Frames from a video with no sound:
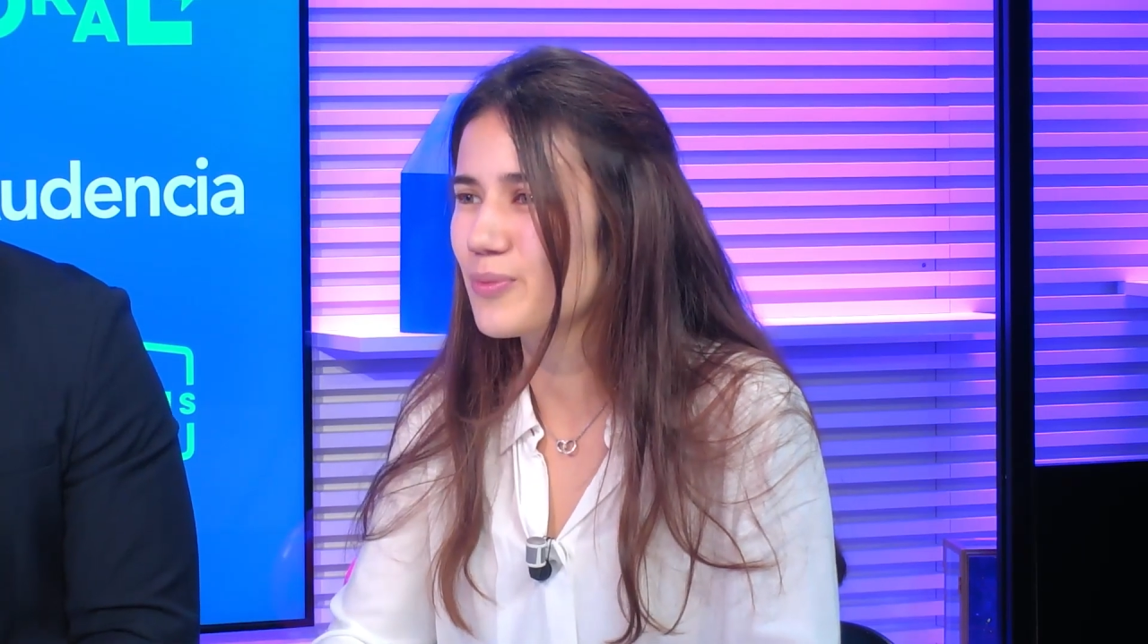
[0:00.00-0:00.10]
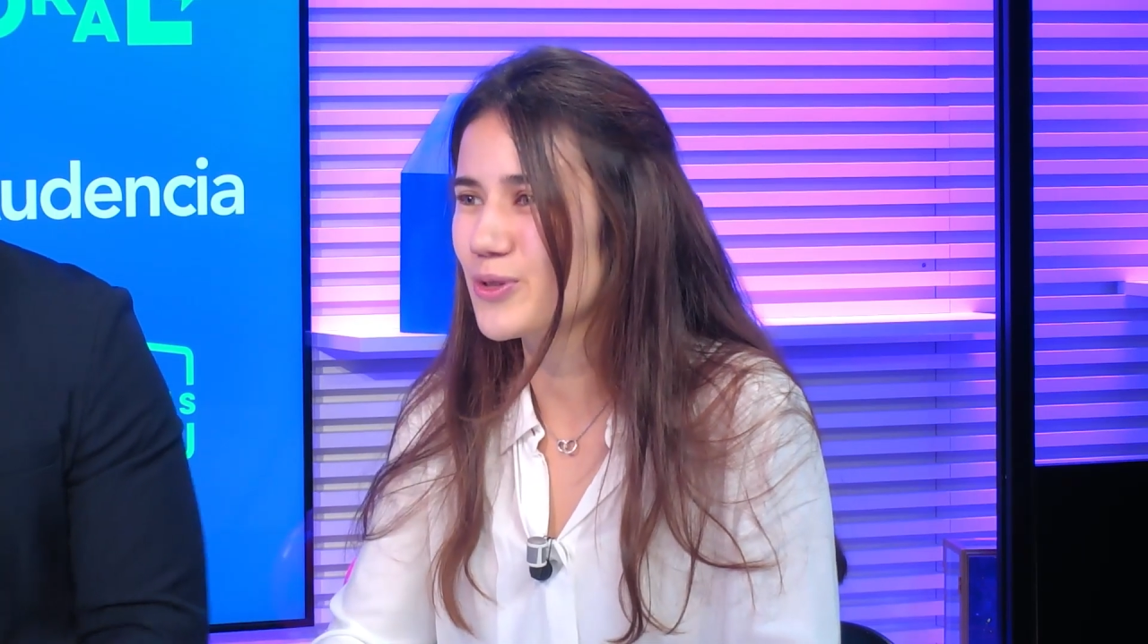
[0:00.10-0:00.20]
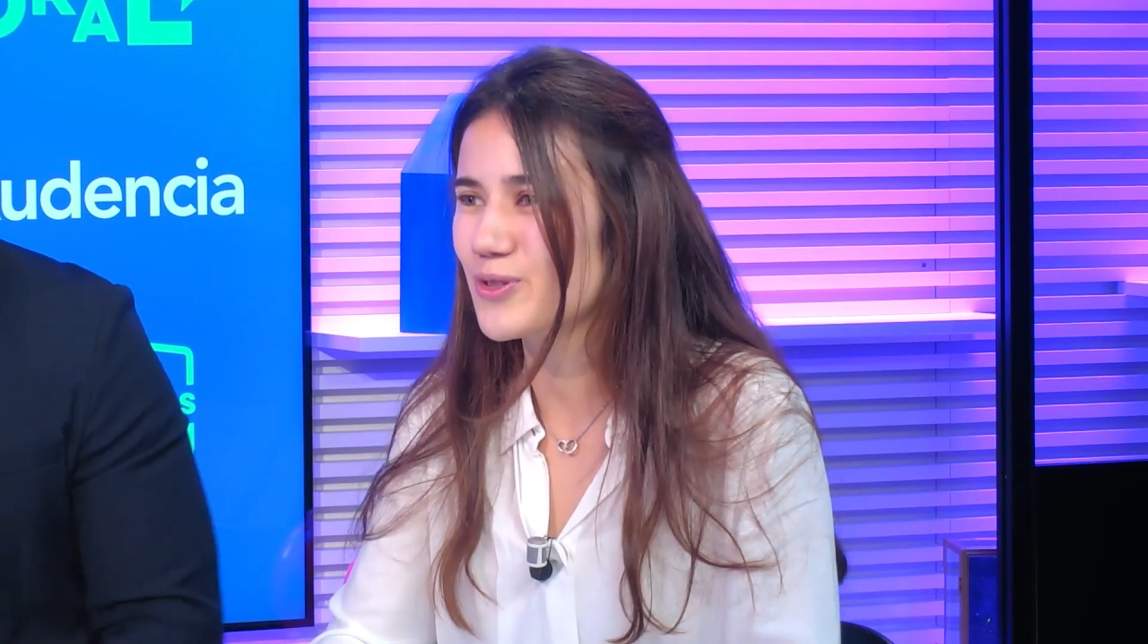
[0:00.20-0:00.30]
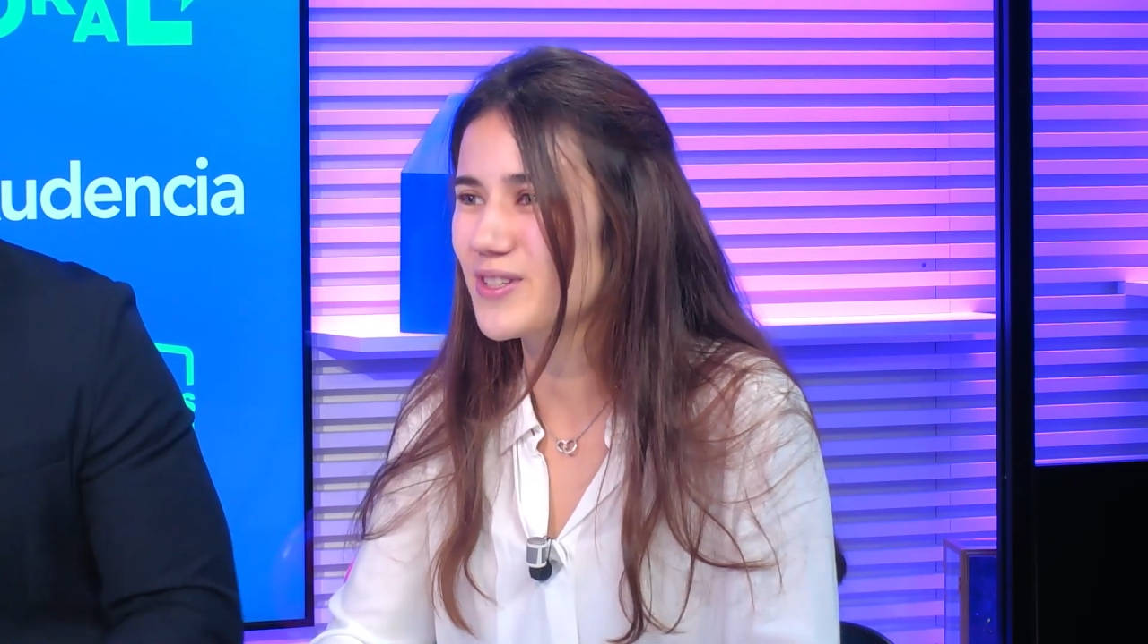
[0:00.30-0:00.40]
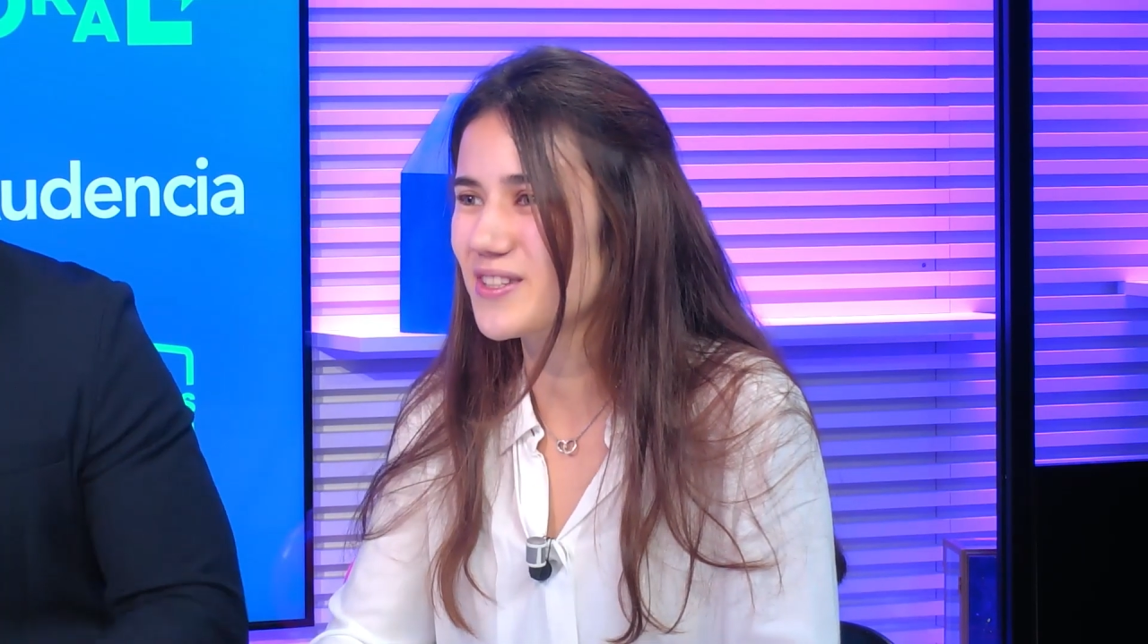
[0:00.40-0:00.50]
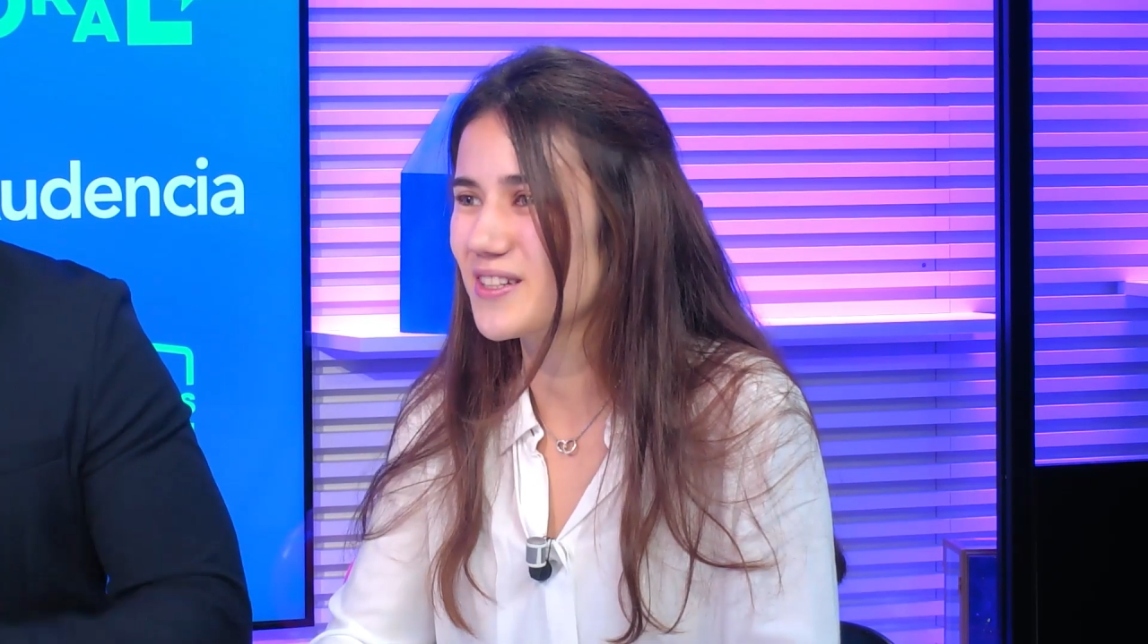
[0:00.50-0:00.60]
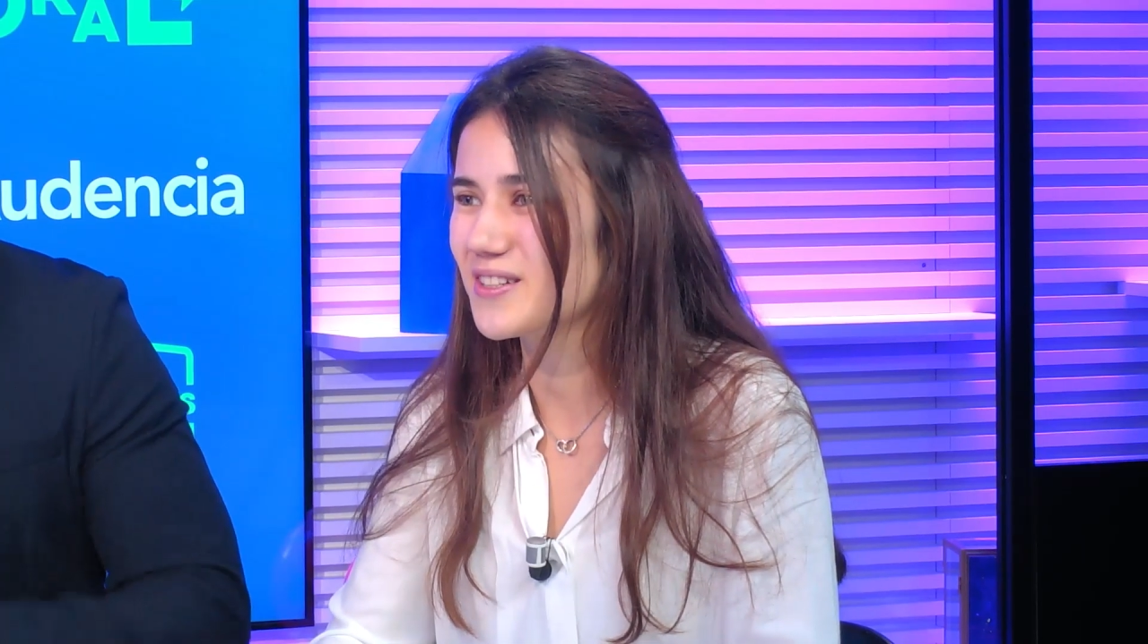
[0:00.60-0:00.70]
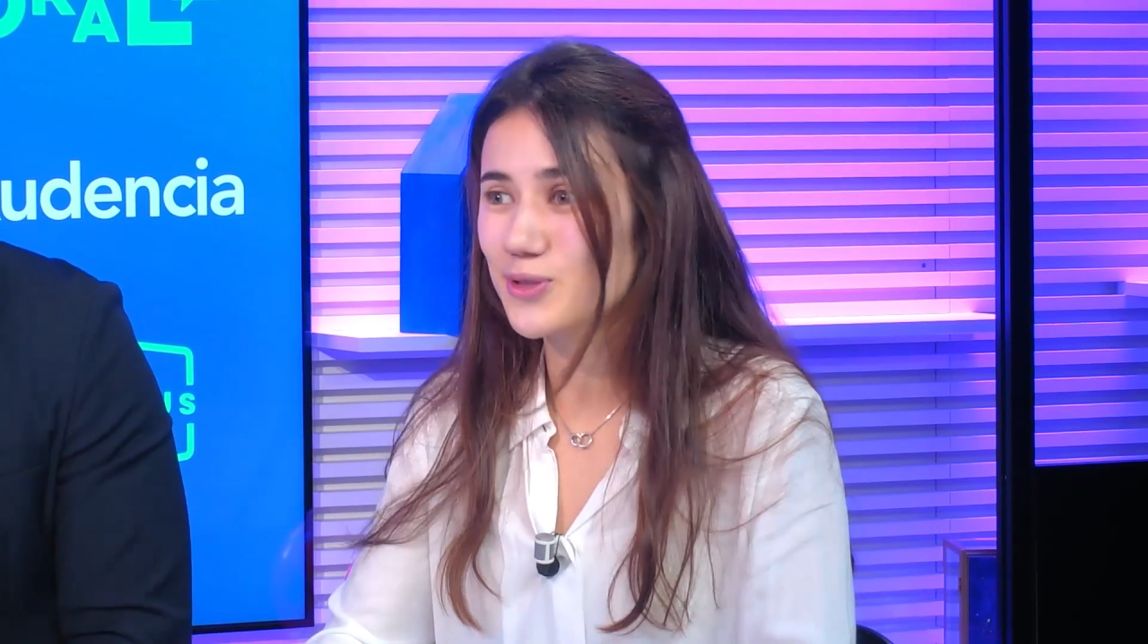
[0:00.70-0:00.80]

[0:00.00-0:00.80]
opportunity.